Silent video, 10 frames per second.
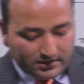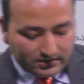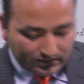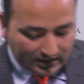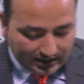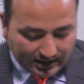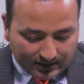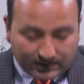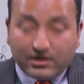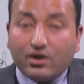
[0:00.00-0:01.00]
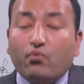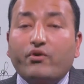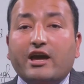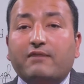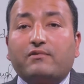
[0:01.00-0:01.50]
So like that, we
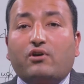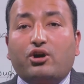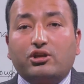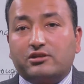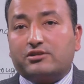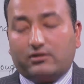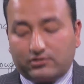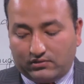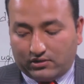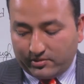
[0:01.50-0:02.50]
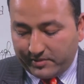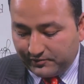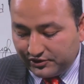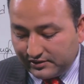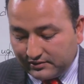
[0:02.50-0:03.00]
have others also, other
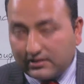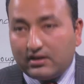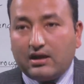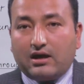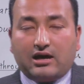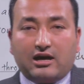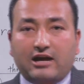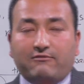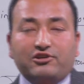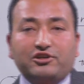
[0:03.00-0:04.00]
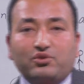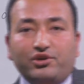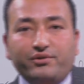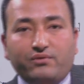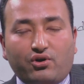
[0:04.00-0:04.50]
prepositions. I have already told
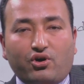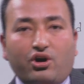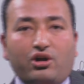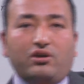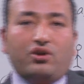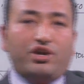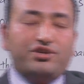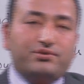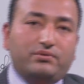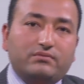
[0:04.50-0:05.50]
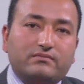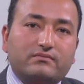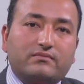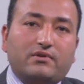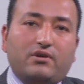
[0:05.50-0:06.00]
you on, onto,
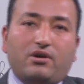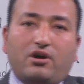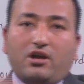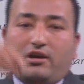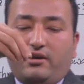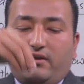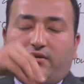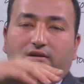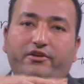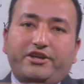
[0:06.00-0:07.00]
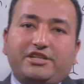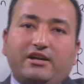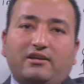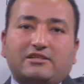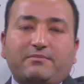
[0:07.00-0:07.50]
on, resting
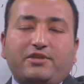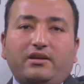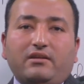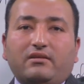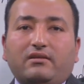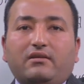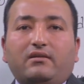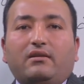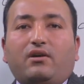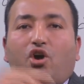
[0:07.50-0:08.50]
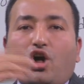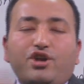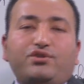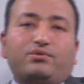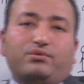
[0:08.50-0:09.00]
on something,
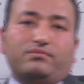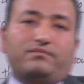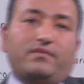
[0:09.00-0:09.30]
onto,